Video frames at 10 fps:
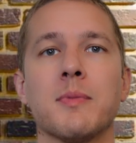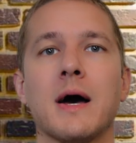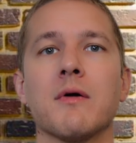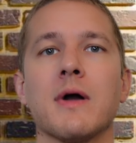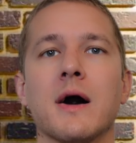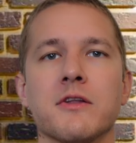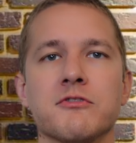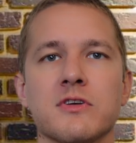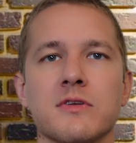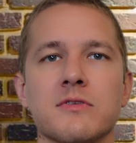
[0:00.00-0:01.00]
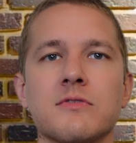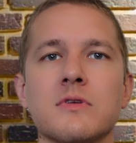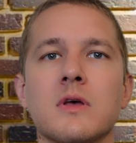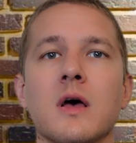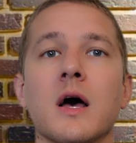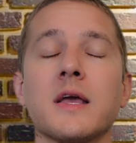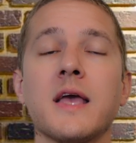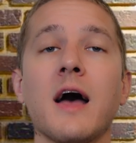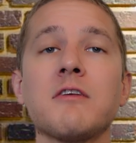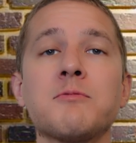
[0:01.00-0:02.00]
power outages. A
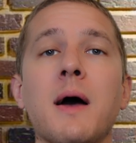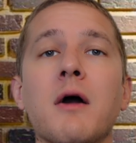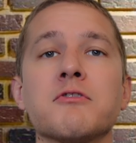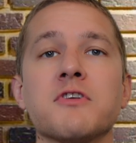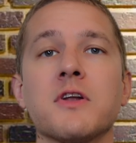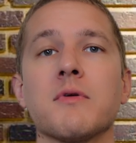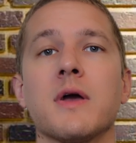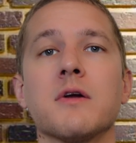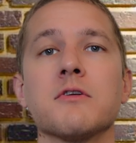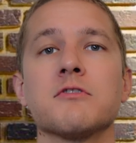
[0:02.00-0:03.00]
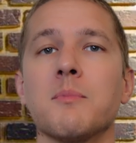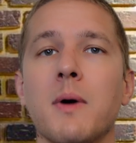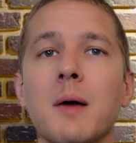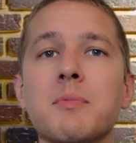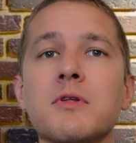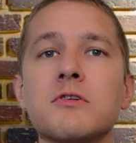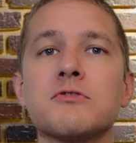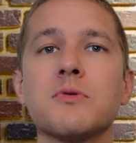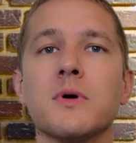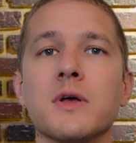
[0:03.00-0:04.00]
gas-powered generator is a popular
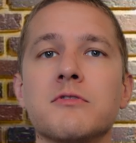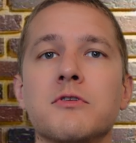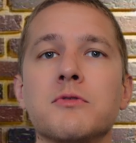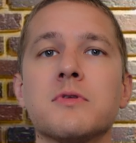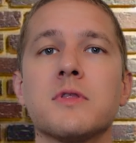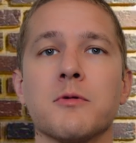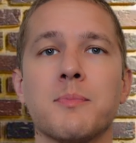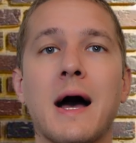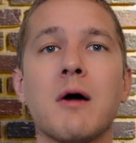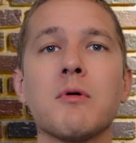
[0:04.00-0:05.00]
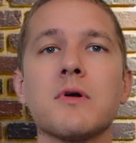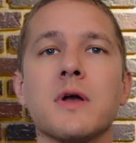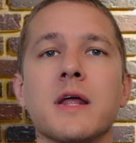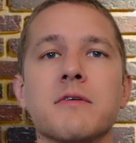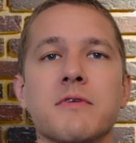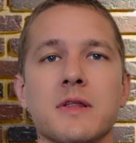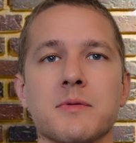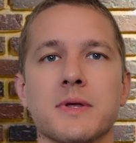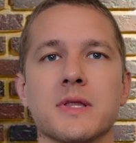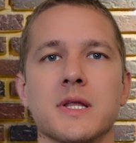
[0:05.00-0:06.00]
choice due to their power and
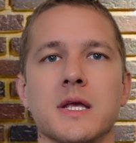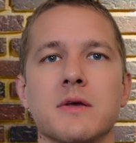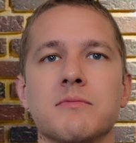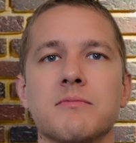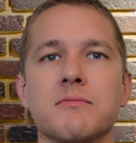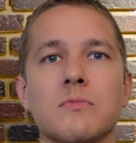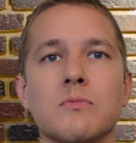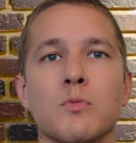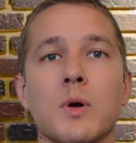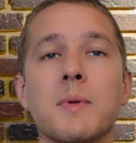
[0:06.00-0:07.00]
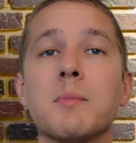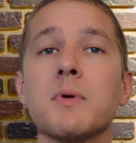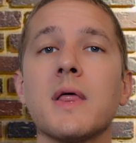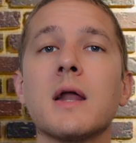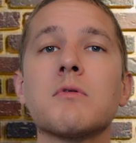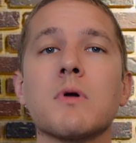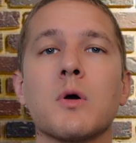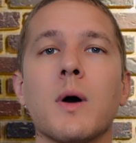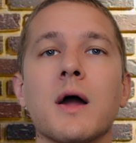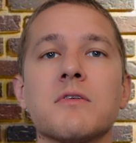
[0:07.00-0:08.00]
availability. Remember that it
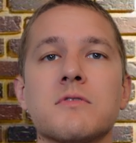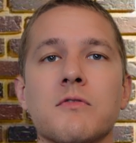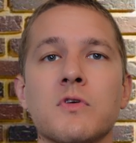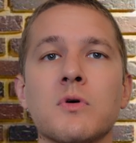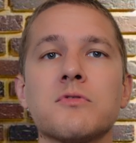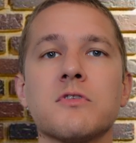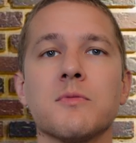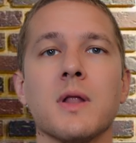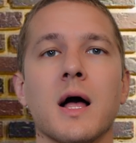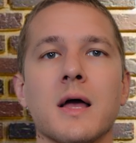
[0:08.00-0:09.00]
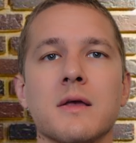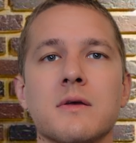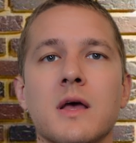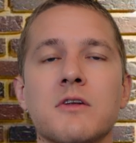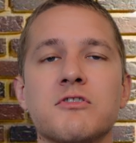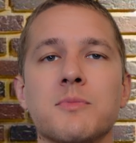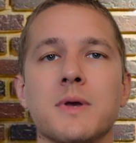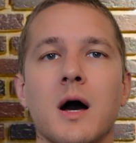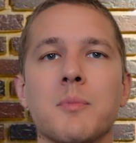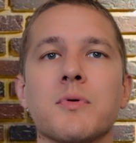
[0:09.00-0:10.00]
requires a fuel supply and should
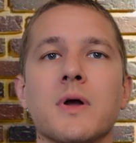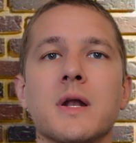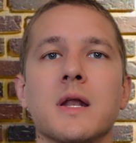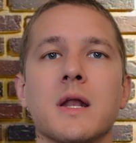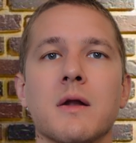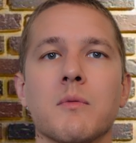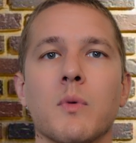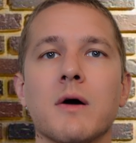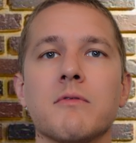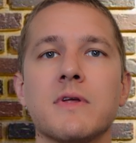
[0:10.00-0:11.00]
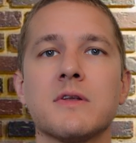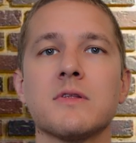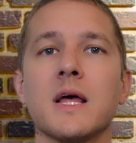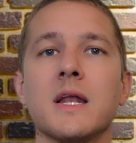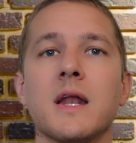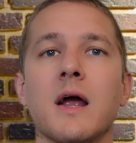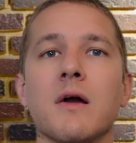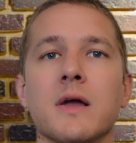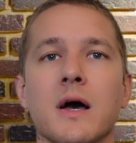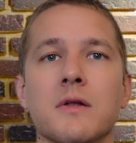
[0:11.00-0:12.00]
be operated in a well-ventilated
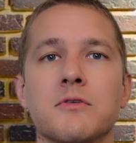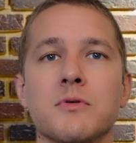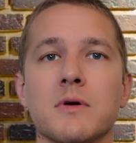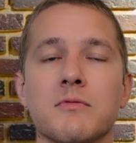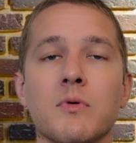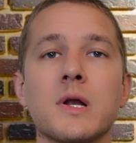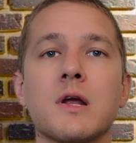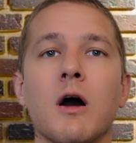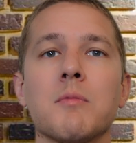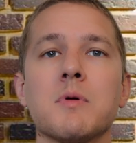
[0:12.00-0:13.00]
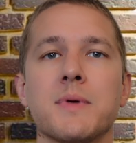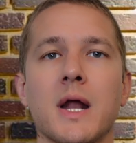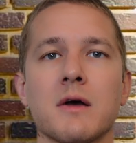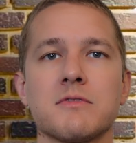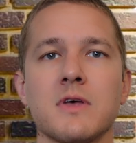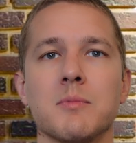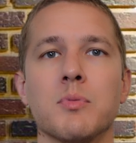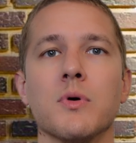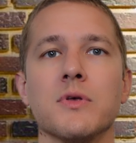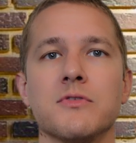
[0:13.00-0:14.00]
area to avoid carbon monoxide
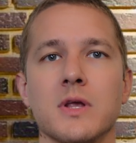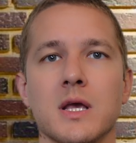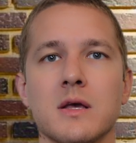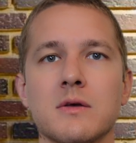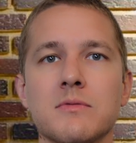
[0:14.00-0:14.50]
poisoning.